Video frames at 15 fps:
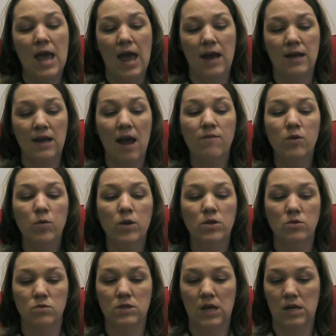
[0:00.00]
And everyone
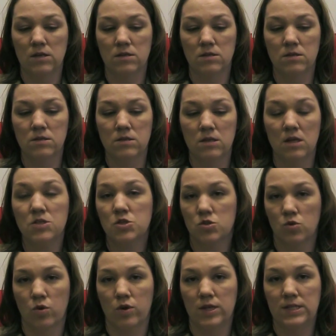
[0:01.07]
who tells a
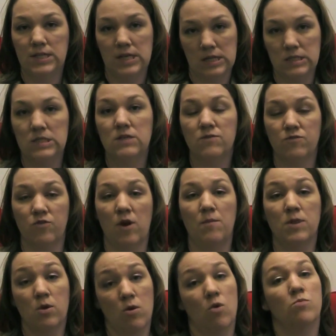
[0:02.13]
story tells it from
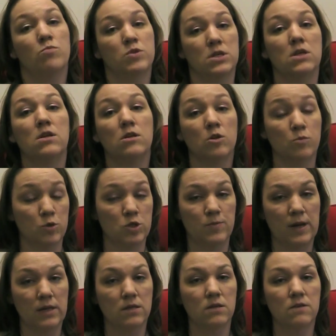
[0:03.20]
their own particular
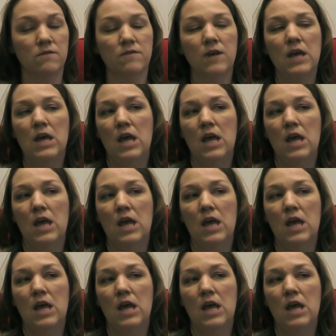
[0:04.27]
perspective.